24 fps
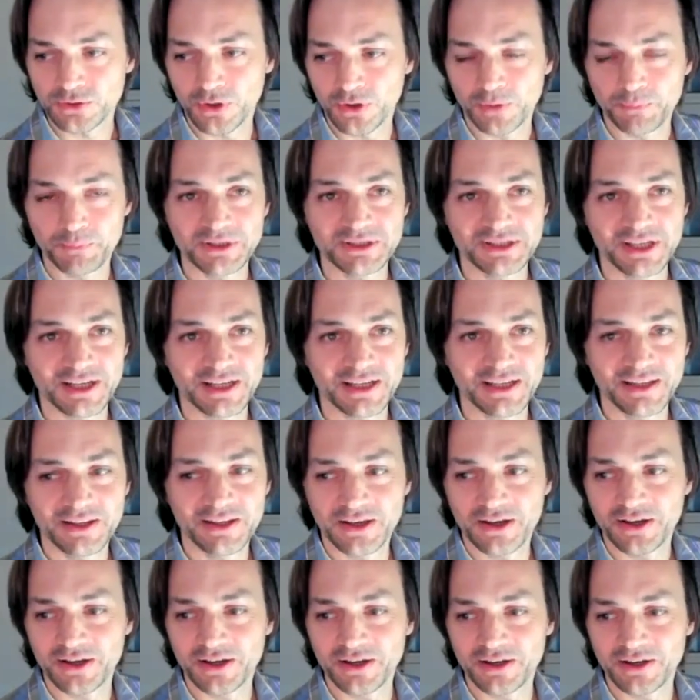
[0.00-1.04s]
basically,
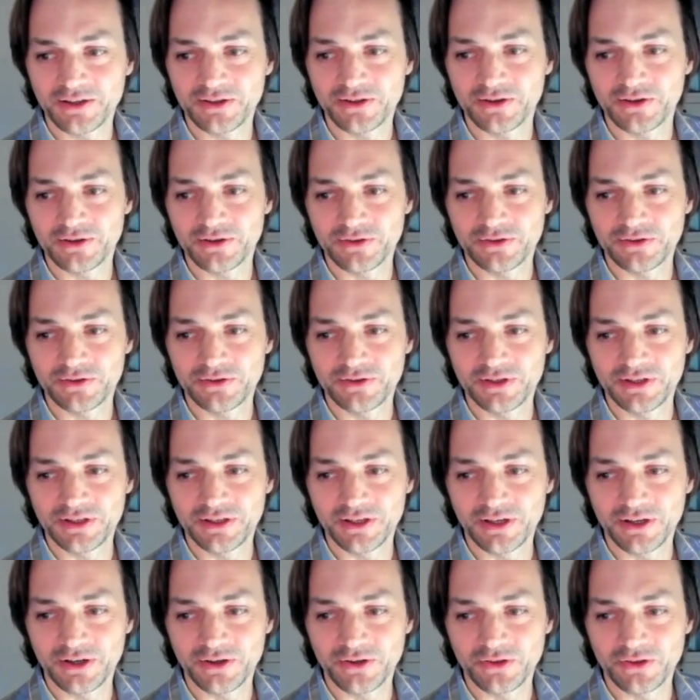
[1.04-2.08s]

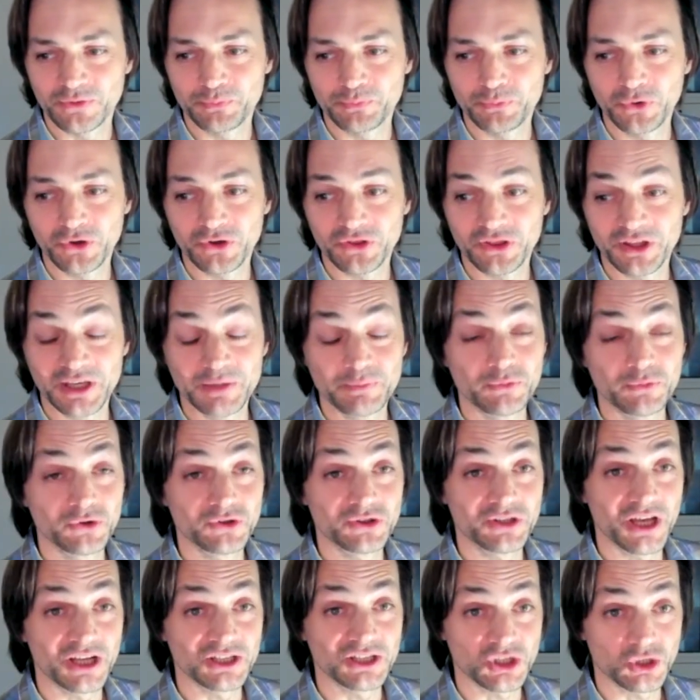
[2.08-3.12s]
the book,
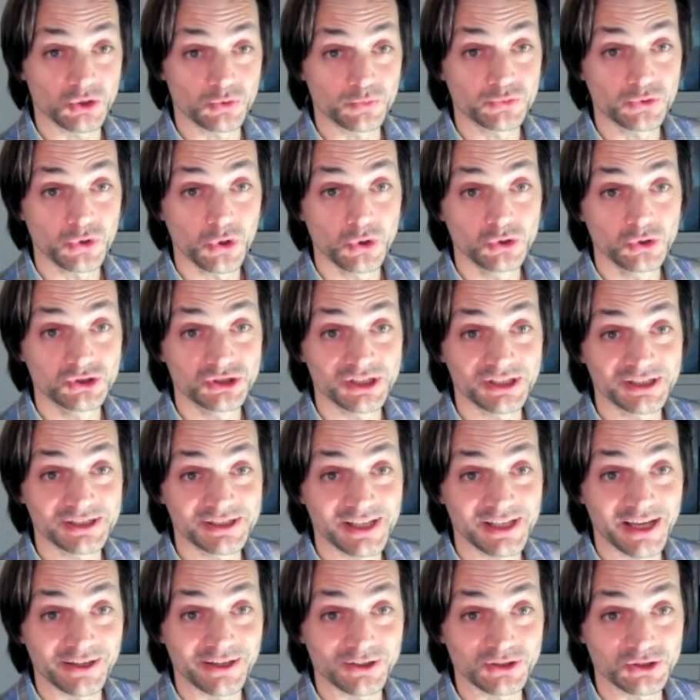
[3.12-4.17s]
The Agile Approach, is
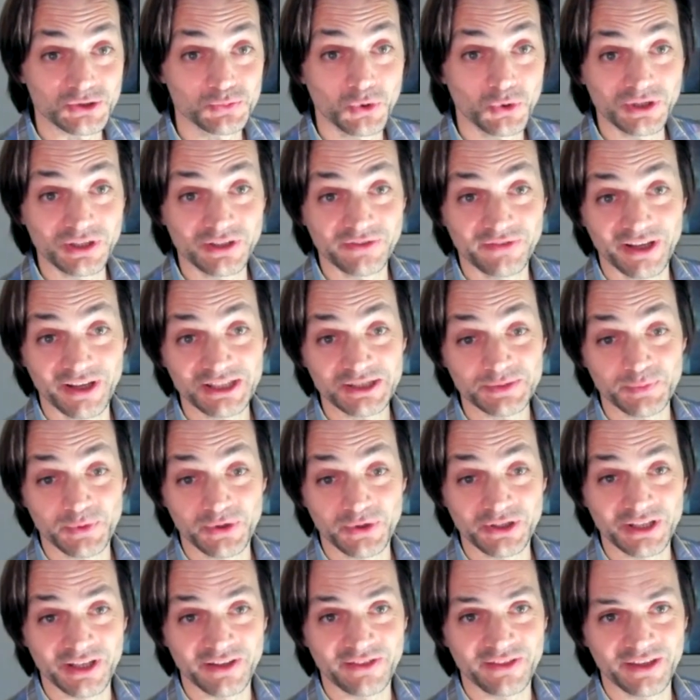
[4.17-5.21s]
like a small
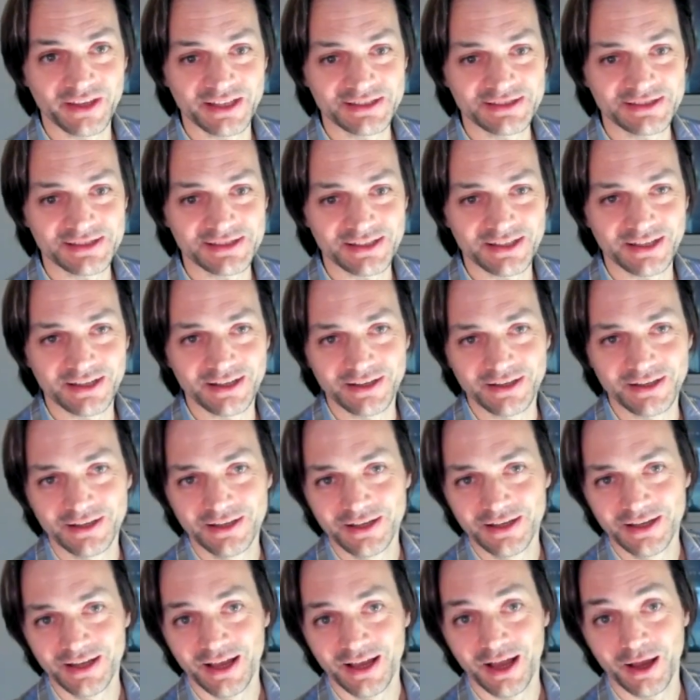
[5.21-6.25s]
investment. I think it's
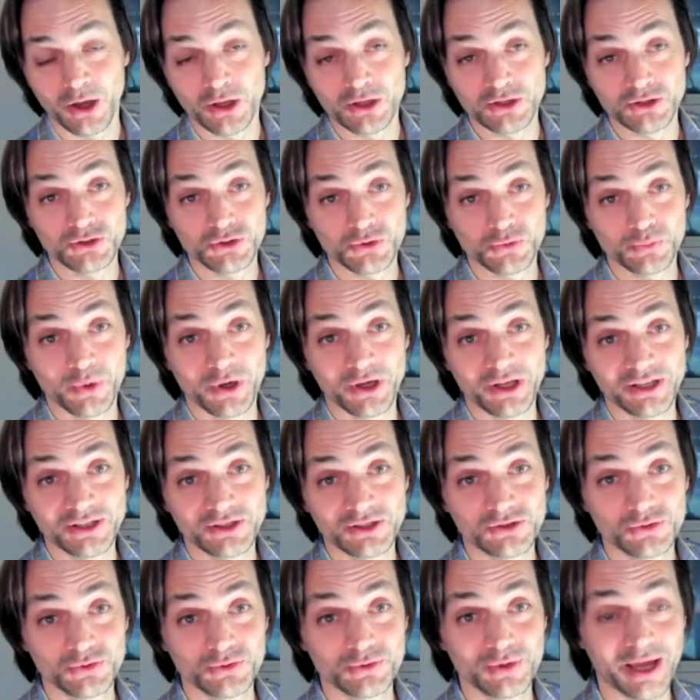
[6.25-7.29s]

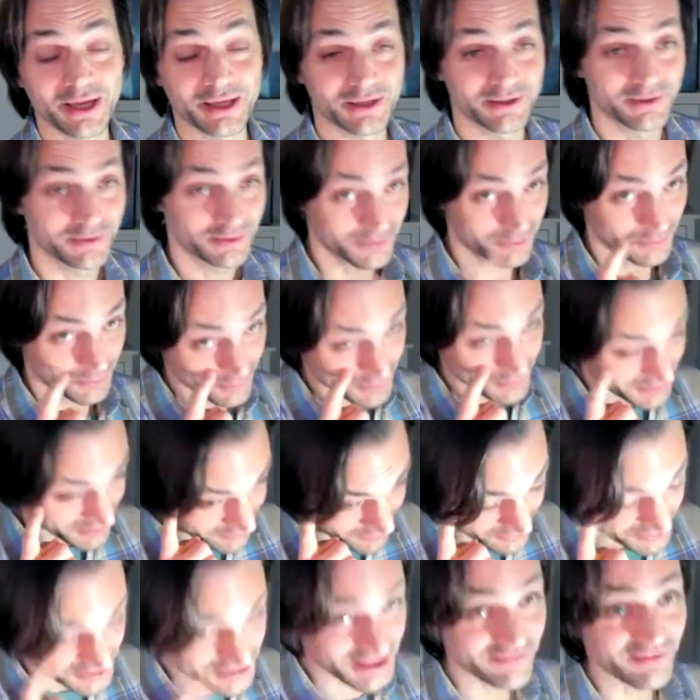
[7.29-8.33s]
into like
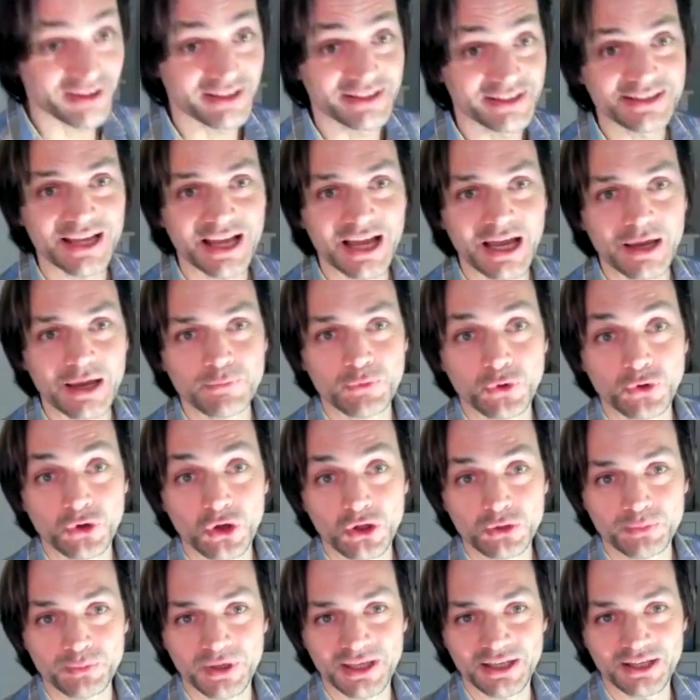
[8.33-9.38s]
either saving time or
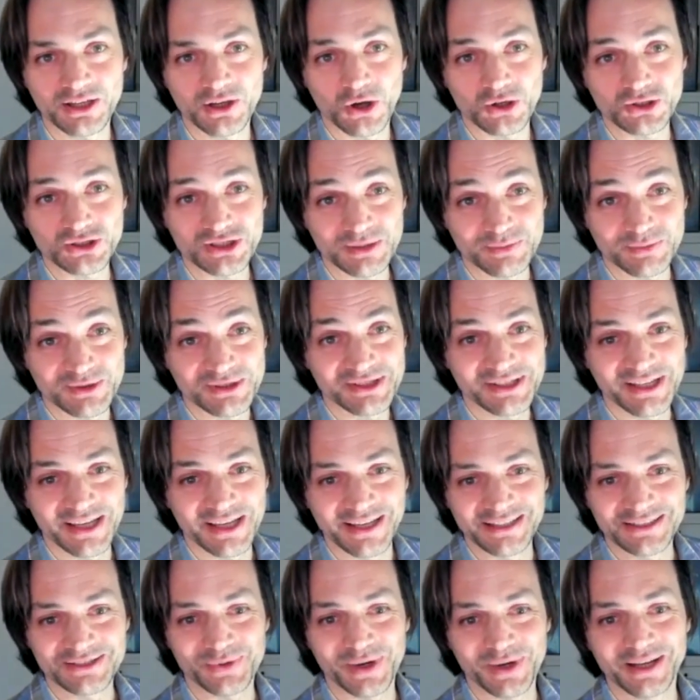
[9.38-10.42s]
not making costly
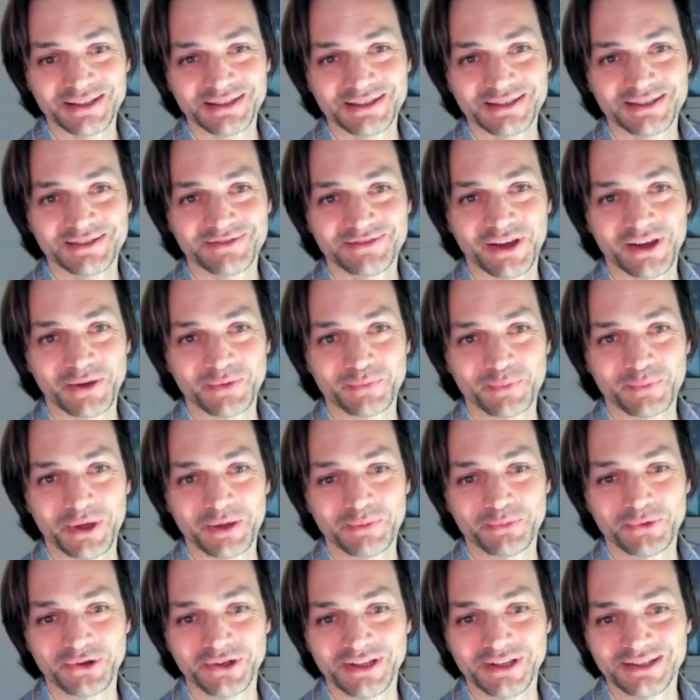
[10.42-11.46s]
mistakes, right? If I may
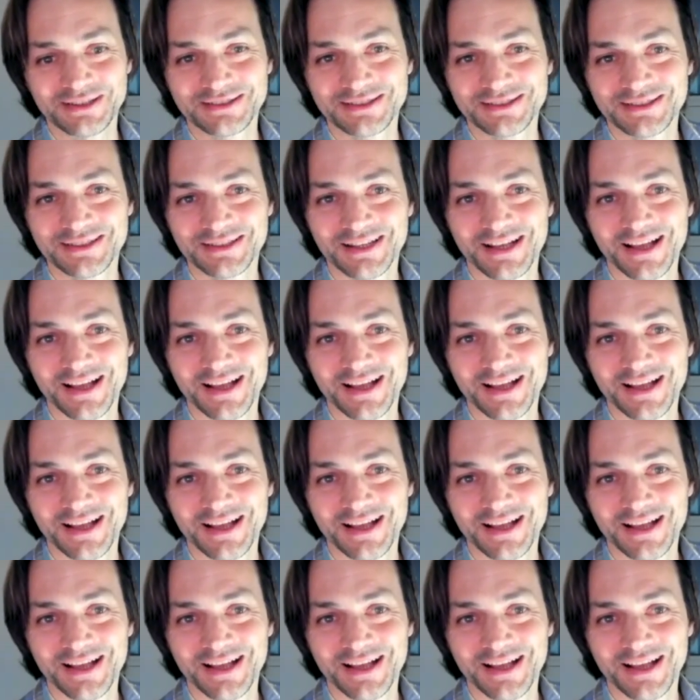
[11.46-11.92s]
put this.